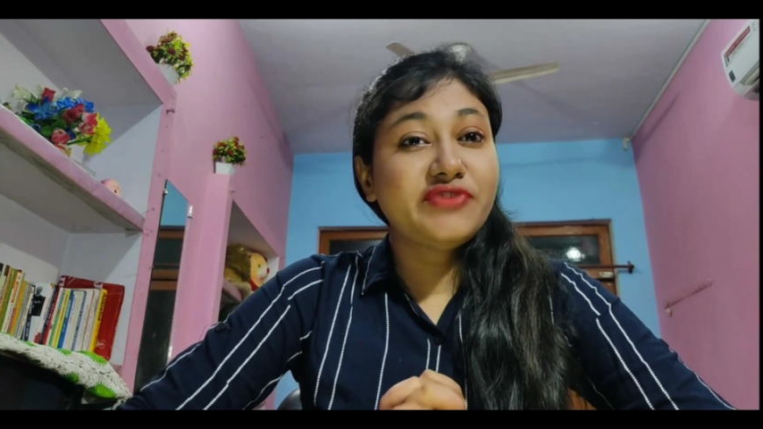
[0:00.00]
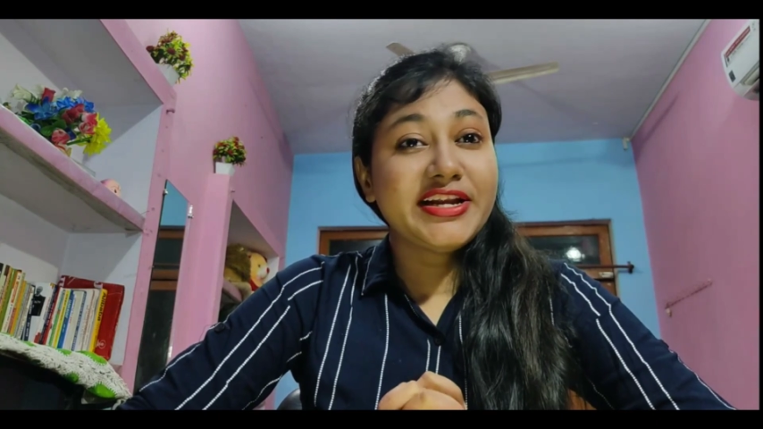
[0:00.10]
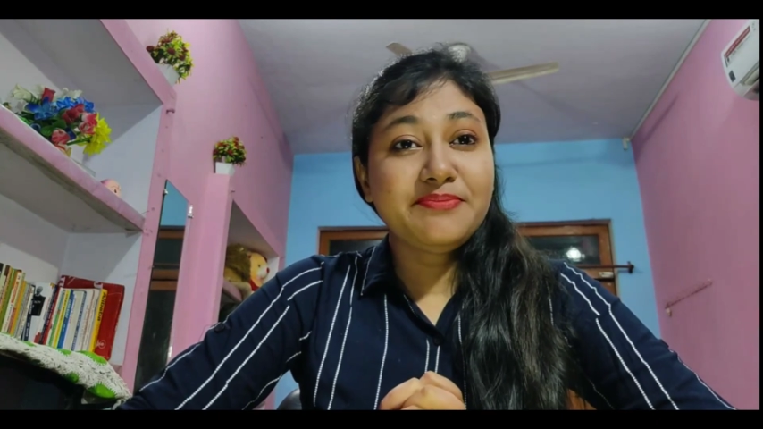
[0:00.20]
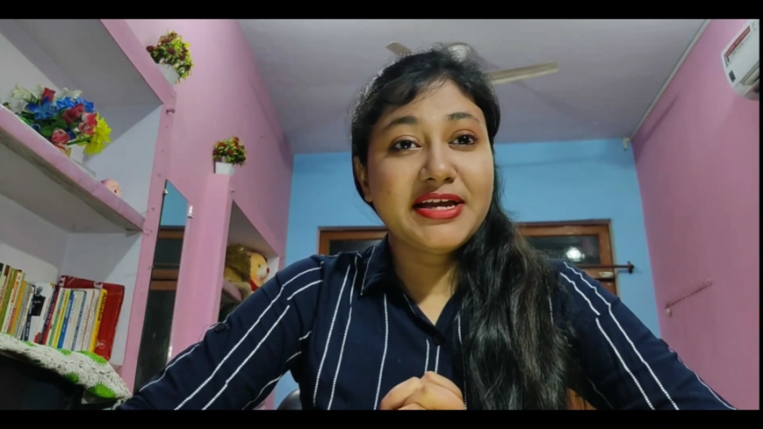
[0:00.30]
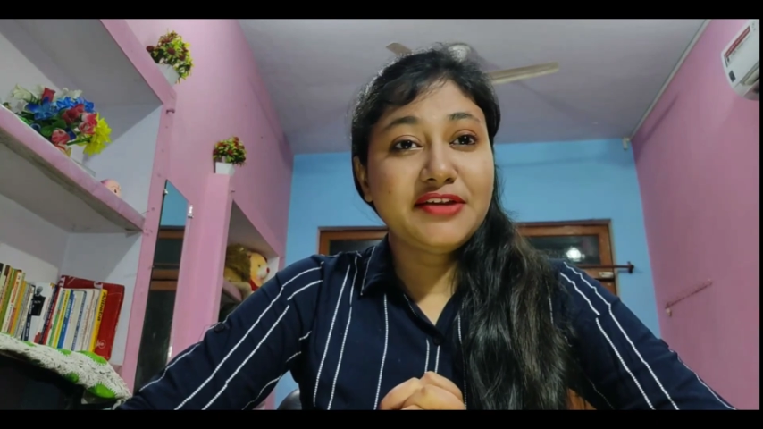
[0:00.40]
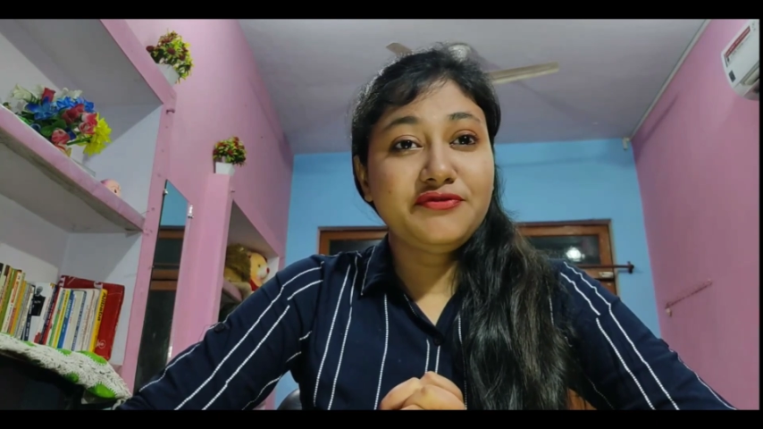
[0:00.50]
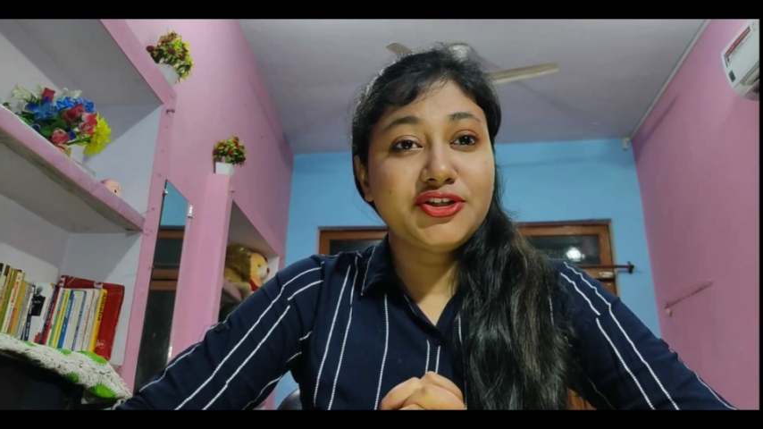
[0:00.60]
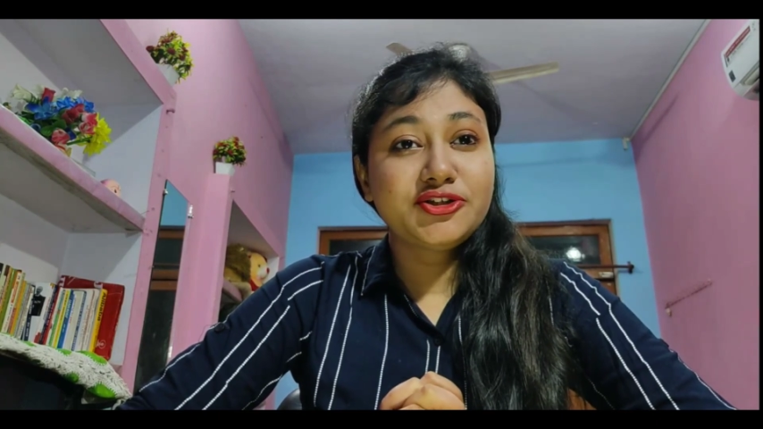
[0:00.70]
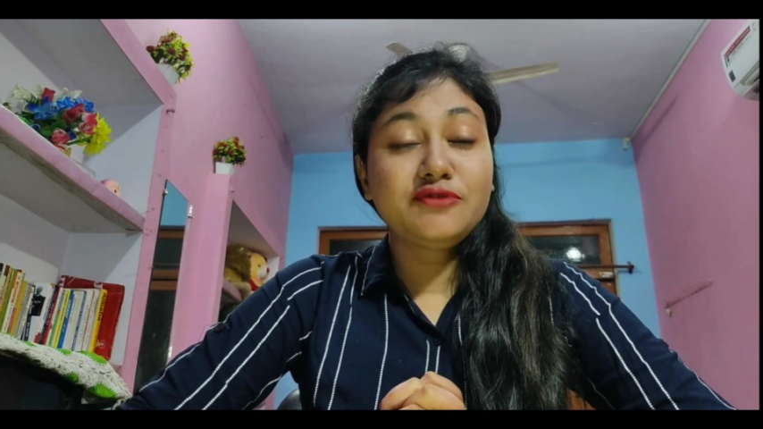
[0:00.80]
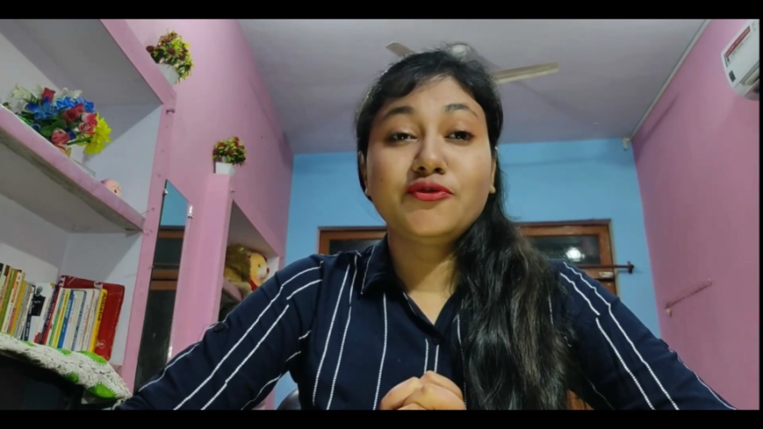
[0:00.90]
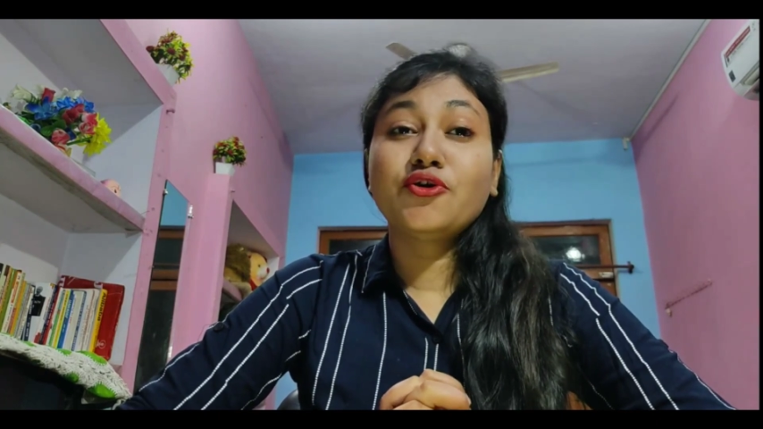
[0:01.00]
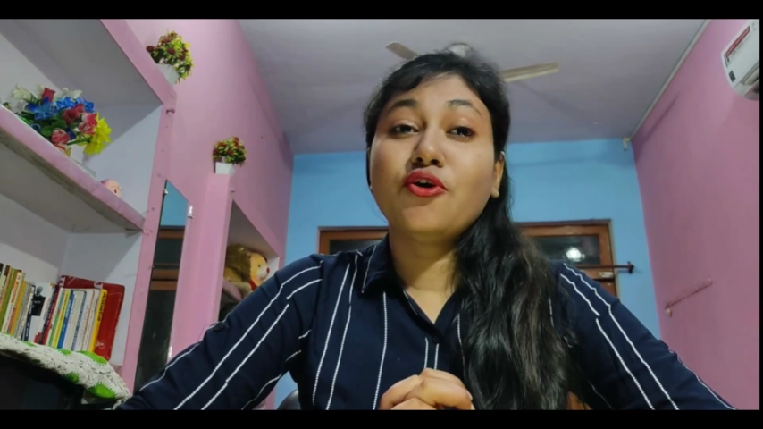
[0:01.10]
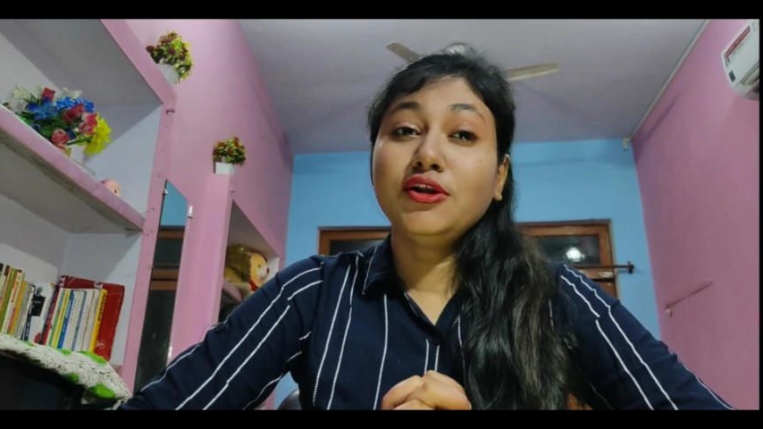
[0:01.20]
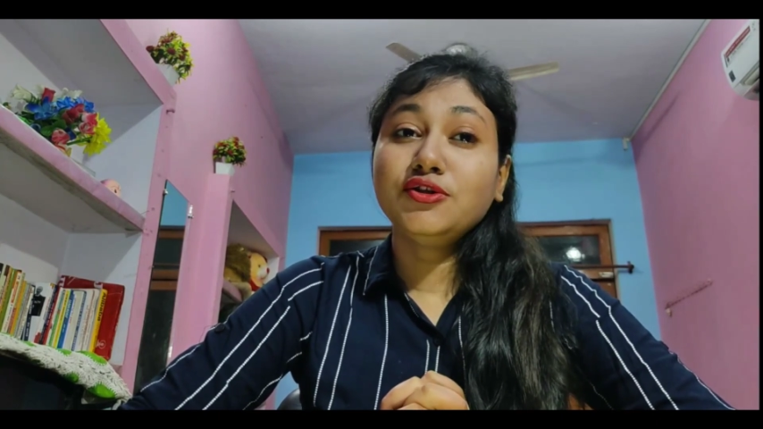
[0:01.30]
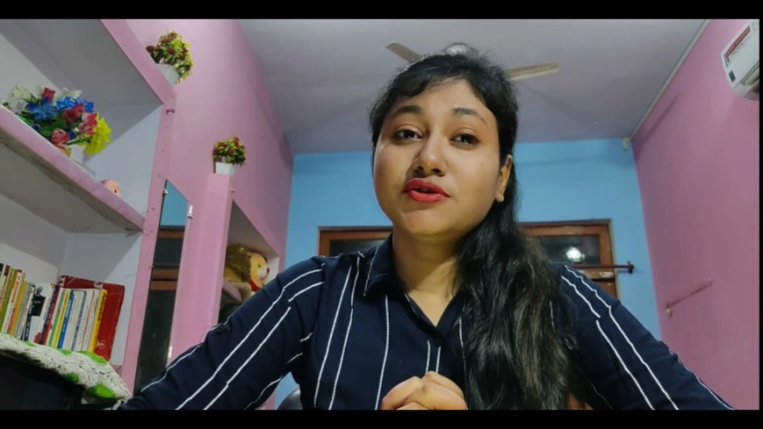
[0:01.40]
beneficial for all
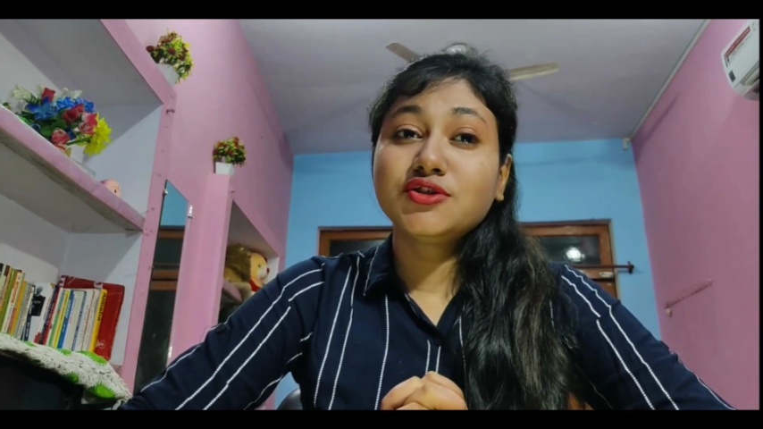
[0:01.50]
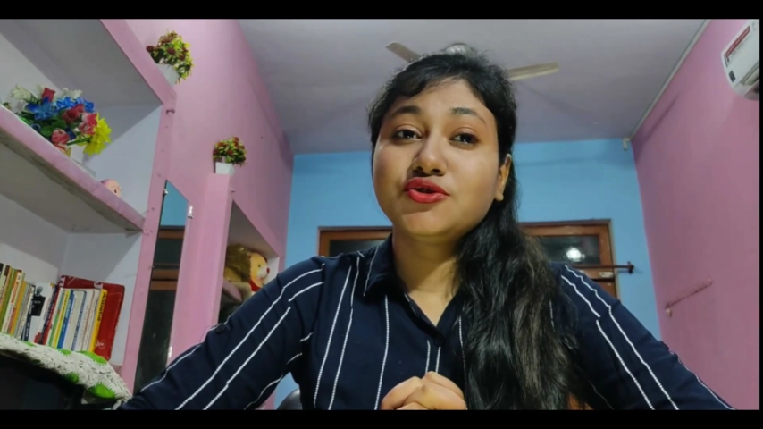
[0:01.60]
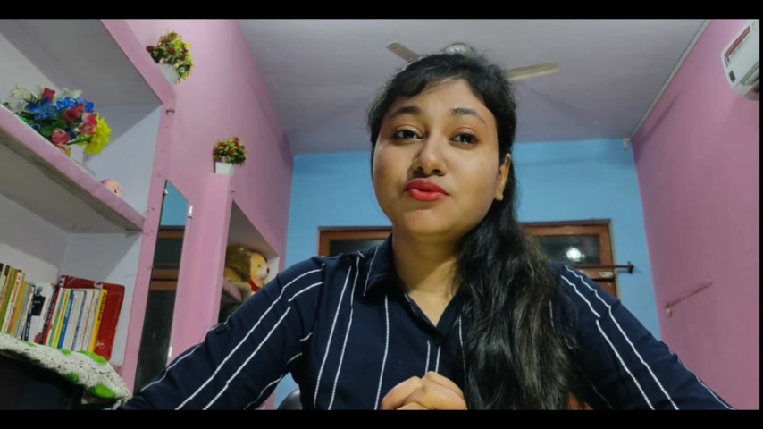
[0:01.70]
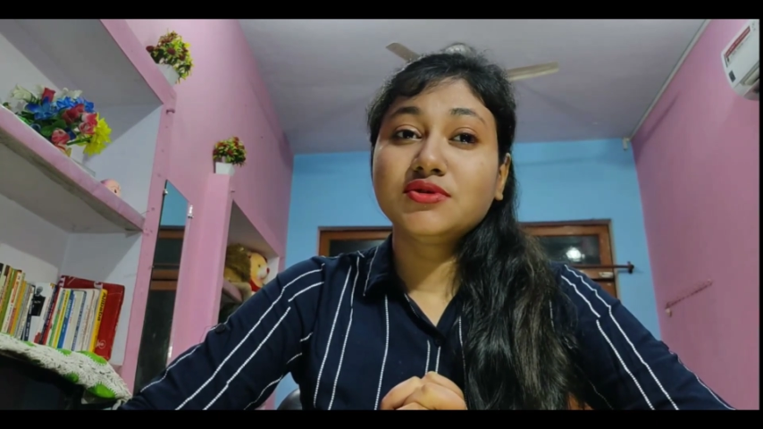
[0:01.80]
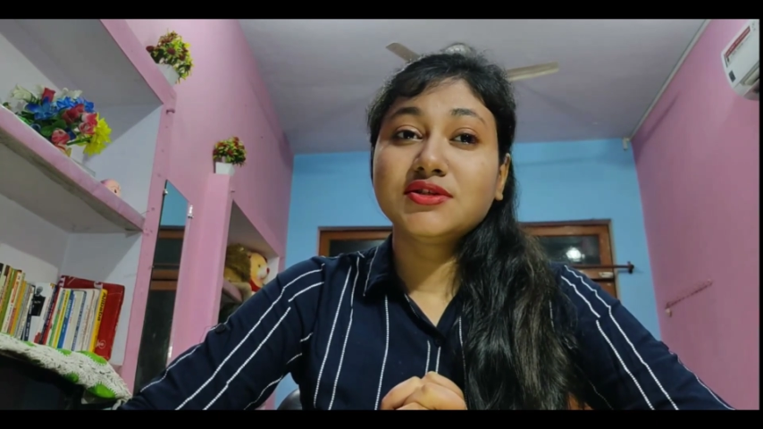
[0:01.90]
those students